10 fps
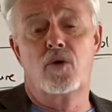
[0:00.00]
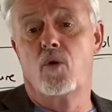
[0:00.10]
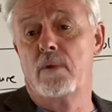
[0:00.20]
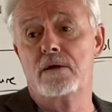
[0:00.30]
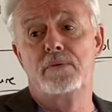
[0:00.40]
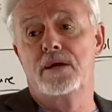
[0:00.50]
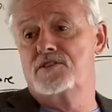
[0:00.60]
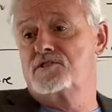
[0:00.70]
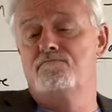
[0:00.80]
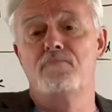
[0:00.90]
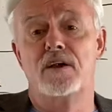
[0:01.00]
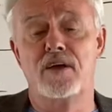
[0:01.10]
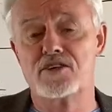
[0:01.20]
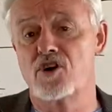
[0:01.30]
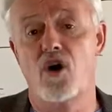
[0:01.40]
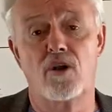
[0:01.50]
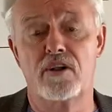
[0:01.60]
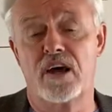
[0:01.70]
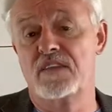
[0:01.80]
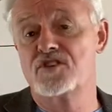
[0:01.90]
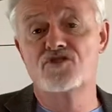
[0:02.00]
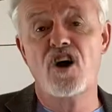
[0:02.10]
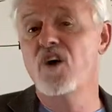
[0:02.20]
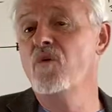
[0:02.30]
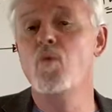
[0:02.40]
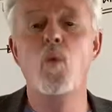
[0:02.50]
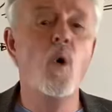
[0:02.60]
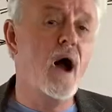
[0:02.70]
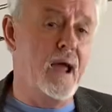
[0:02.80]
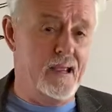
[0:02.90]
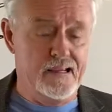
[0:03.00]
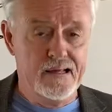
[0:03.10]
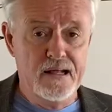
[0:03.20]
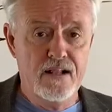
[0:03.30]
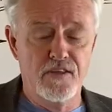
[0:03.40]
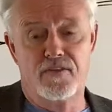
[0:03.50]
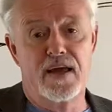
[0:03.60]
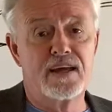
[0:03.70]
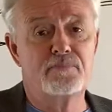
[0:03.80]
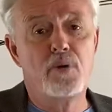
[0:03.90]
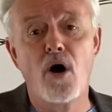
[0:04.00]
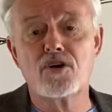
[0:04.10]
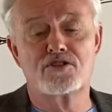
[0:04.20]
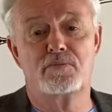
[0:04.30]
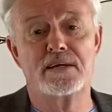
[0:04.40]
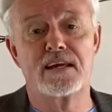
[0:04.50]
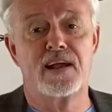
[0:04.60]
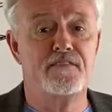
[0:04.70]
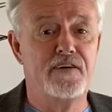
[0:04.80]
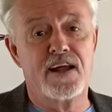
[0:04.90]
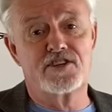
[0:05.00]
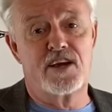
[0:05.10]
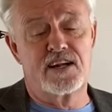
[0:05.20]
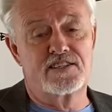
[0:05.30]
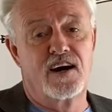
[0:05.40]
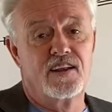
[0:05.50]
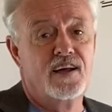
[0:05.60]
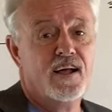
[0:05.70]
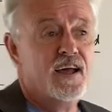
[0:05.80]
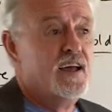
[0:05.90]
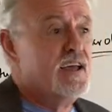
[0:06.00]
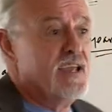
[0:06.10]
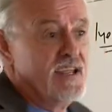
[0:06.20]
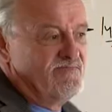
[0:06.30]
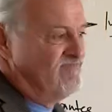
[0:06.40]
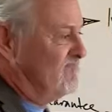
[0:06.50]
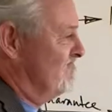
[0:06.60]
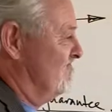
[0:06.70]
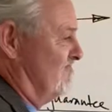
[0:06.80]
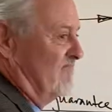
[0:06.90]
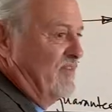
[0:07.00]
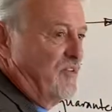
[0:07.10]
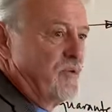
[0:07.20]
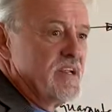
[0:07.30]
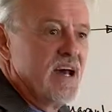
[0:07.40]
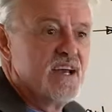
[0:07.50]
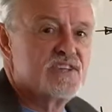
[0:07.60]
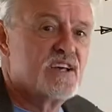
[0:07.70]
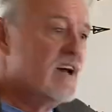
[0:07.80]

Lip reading: or maybe it's Monday's a holiday, and there's no way that they can possibly get a vet check done in 3 days.